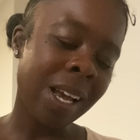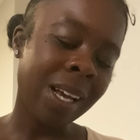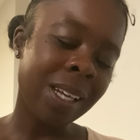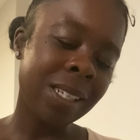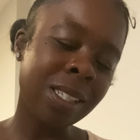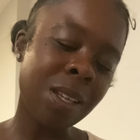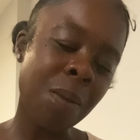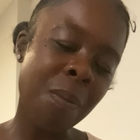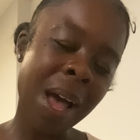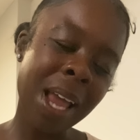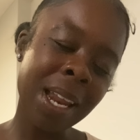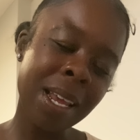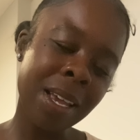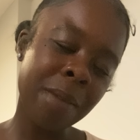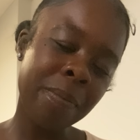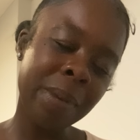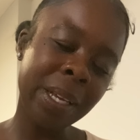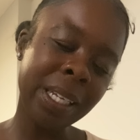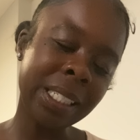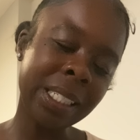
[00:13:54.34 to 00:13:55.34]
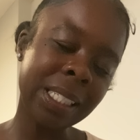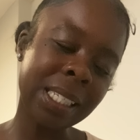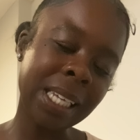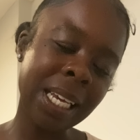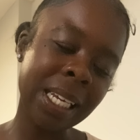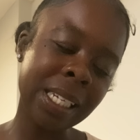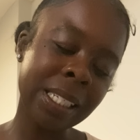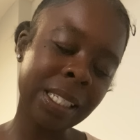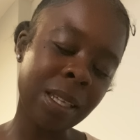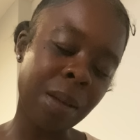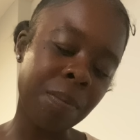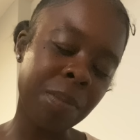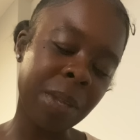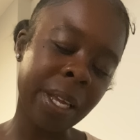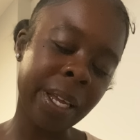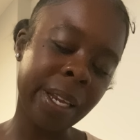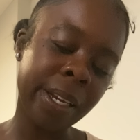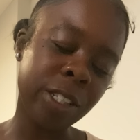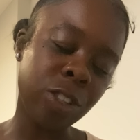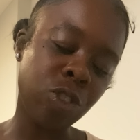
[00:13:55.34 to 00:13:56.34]
Somebody could be seeing something
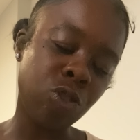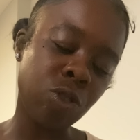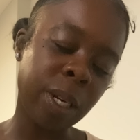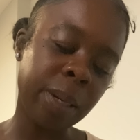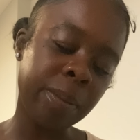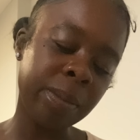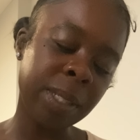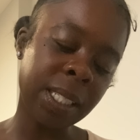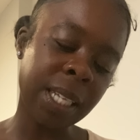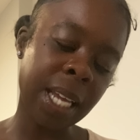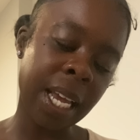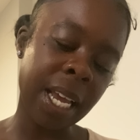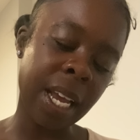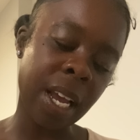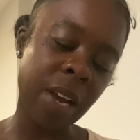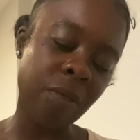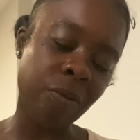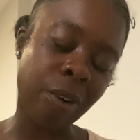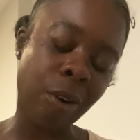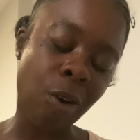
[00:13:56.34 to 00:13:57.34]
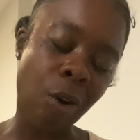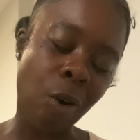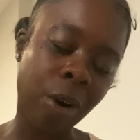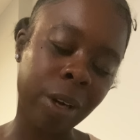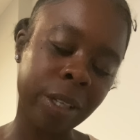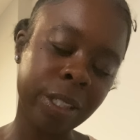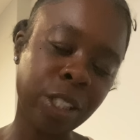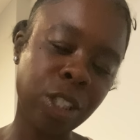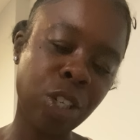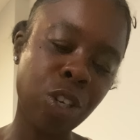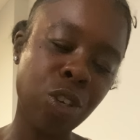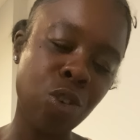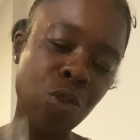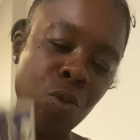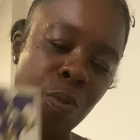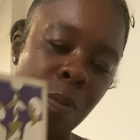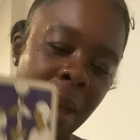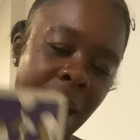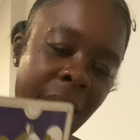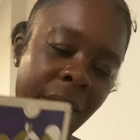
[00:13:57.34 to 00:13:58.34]
in a dream state in regards to you
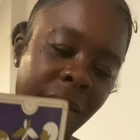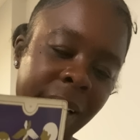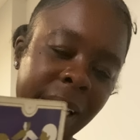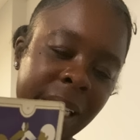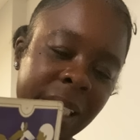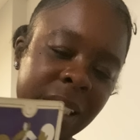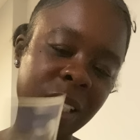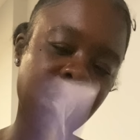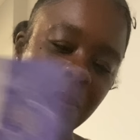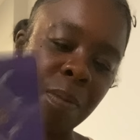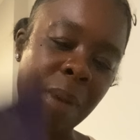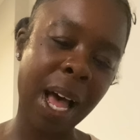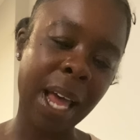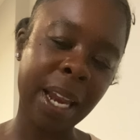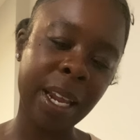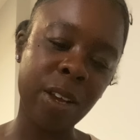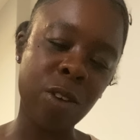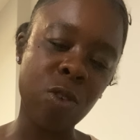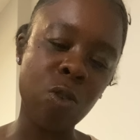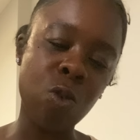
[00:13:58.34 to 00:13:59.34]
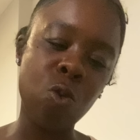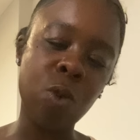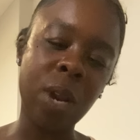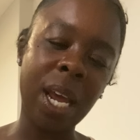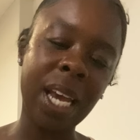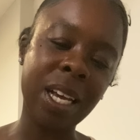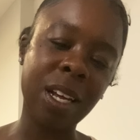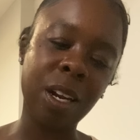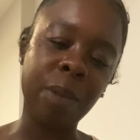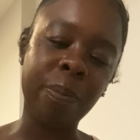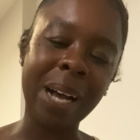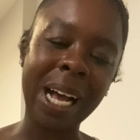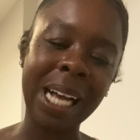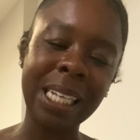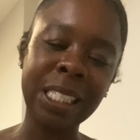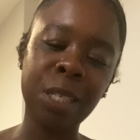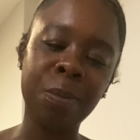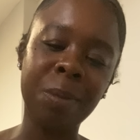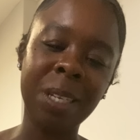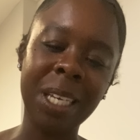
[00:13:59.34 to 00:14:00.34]
marrying somebody who they could have
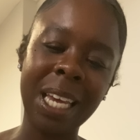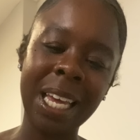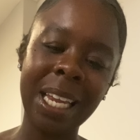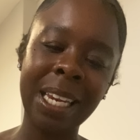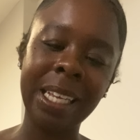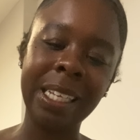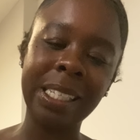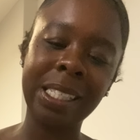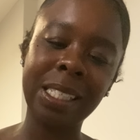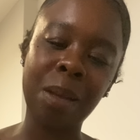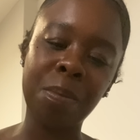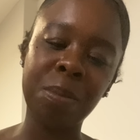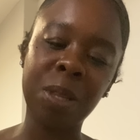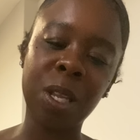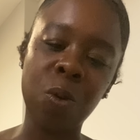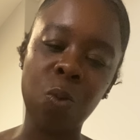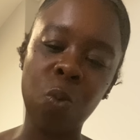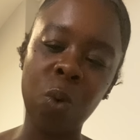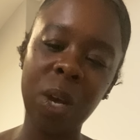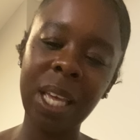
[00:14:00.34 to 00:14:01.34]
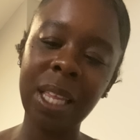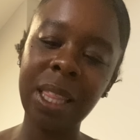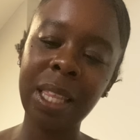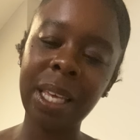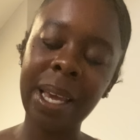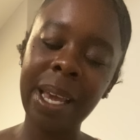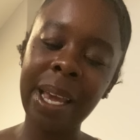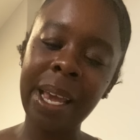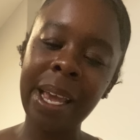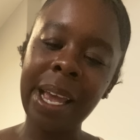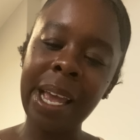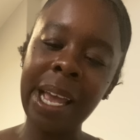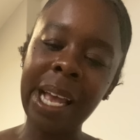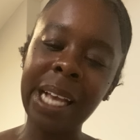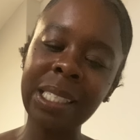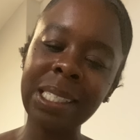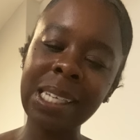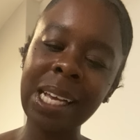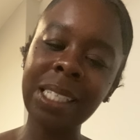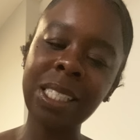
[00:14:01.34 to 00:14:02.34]
possibly ended something with.
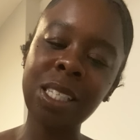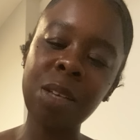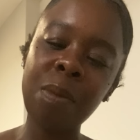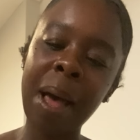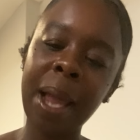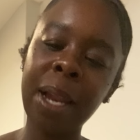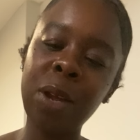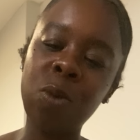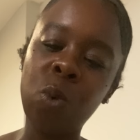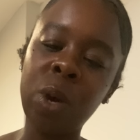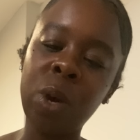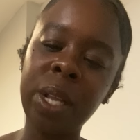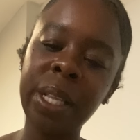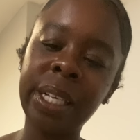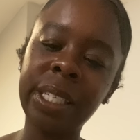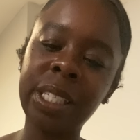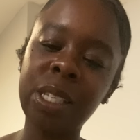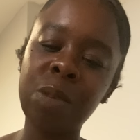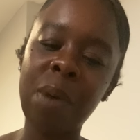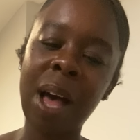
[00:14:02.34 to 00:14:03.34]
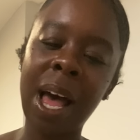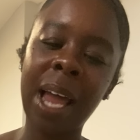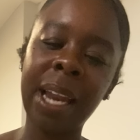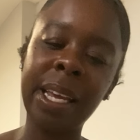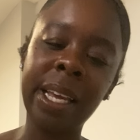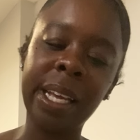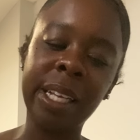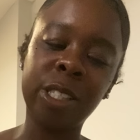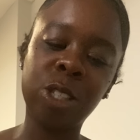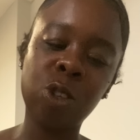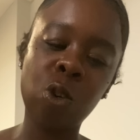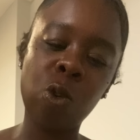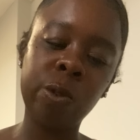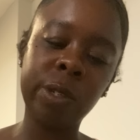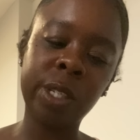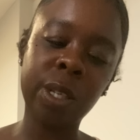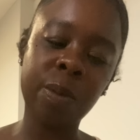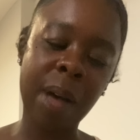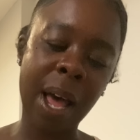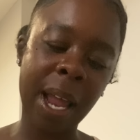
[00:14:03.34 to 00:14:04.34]
It's like somebody went to somebody and told
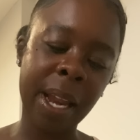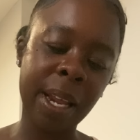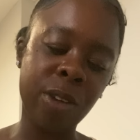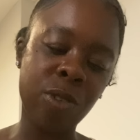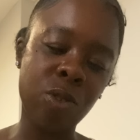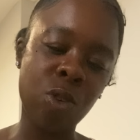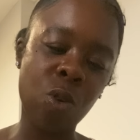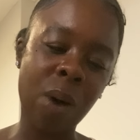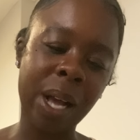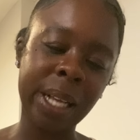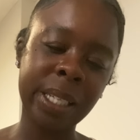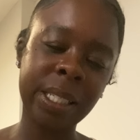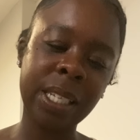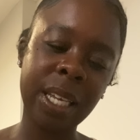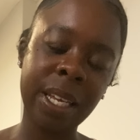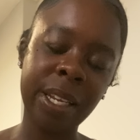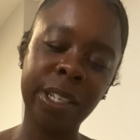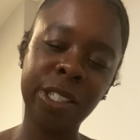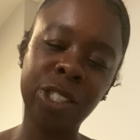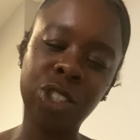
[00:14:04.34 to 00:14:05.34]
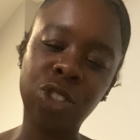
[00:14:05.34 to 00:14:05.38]
somebody, you know, I seen this